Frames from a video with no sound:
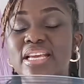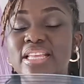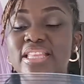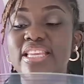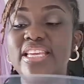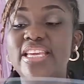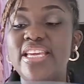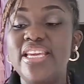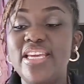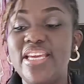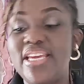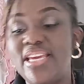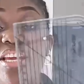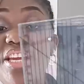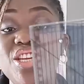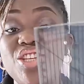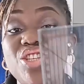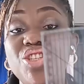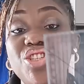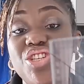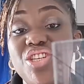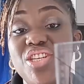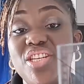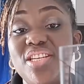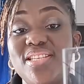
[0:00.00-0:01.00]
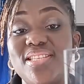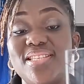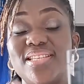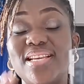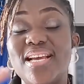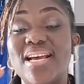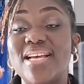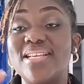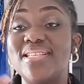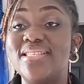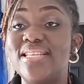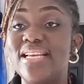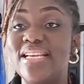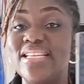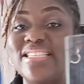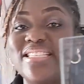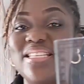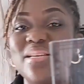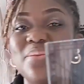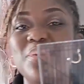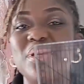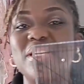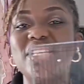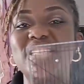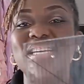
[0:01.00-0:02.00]
the inches and
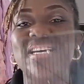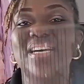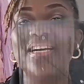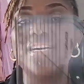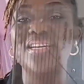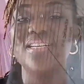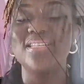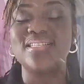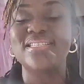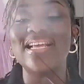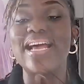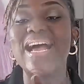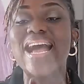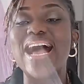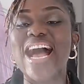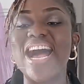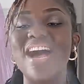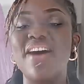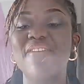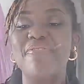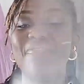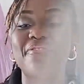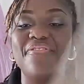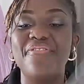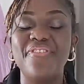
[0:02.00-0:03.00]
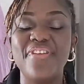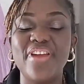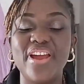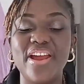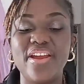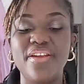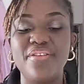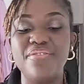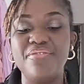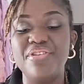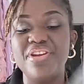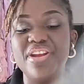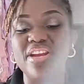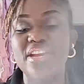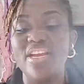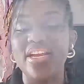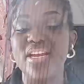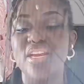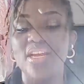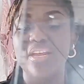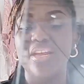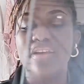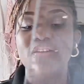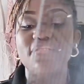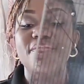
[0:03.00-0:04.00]
centimeters are
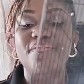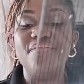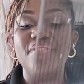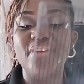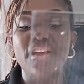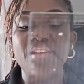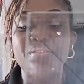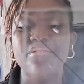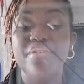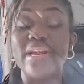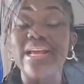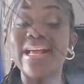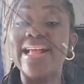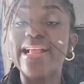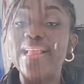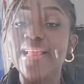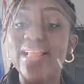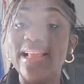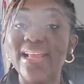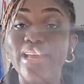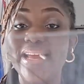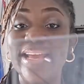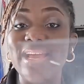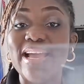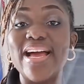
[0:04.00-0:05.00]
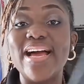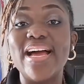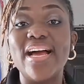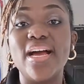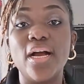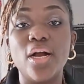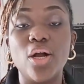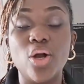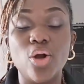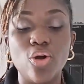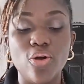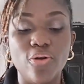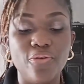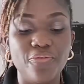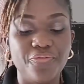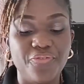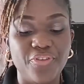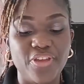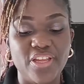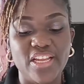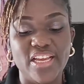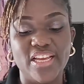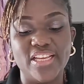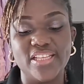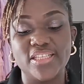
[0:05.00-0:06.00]
very clear and
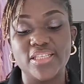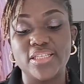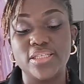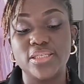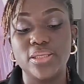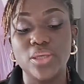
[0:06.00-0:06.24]
convenient.